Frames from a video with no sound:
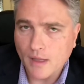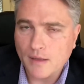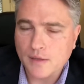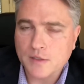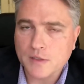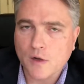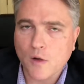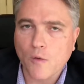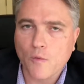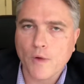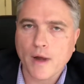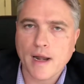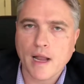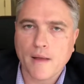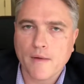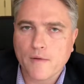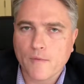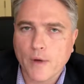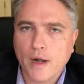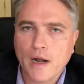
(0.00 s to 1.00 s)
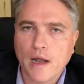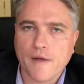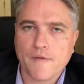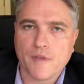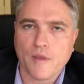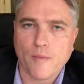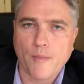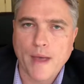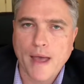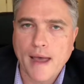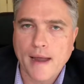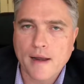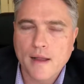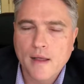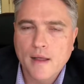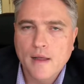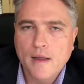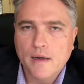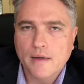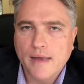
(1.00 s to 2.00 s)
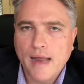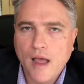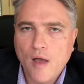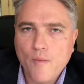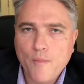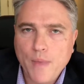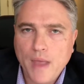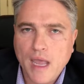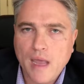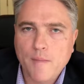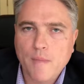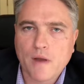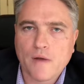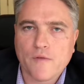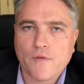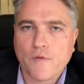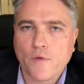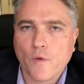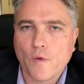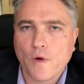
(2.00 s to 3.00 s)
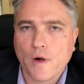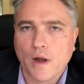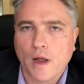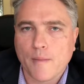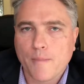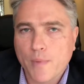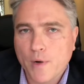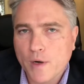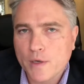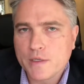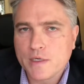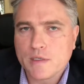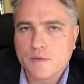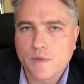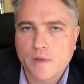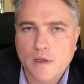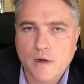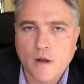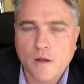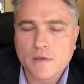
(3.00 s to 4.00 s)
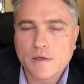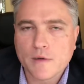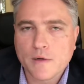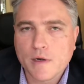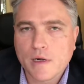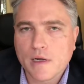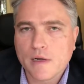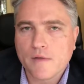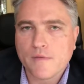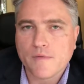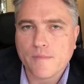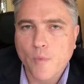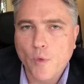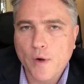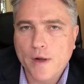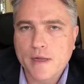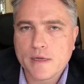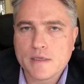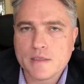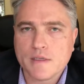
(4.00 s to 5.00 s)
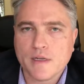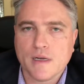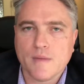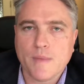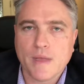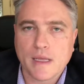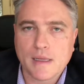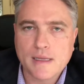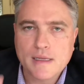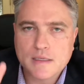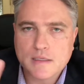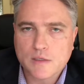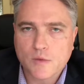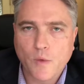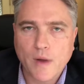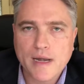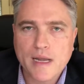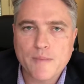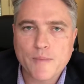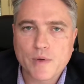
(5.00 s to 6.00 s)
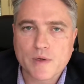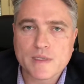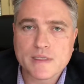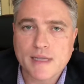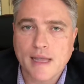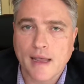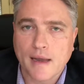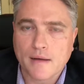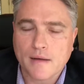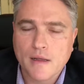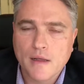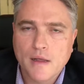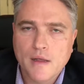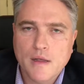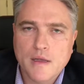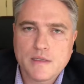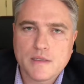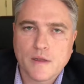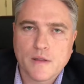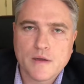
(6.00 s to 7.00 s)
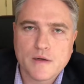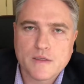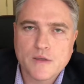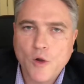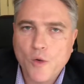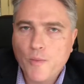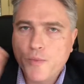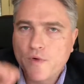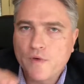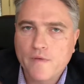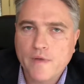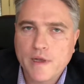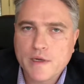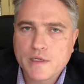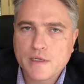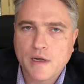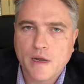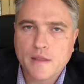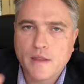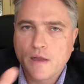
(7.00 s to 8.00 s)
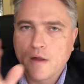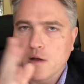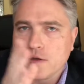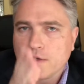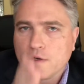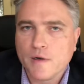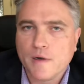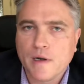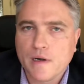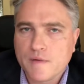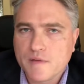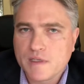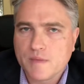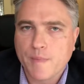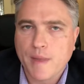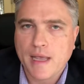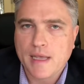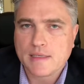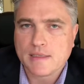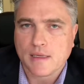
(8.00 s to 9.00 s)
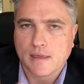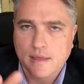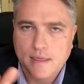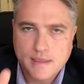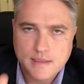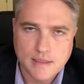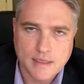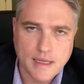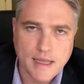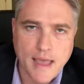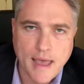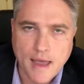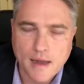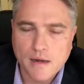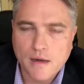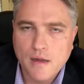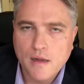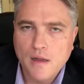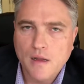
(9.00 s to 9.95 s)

So right off the bat, down payment for a purchase with an alternative mortgage is going to be at least 20%. So there's no provision in the alternative space, at least yet,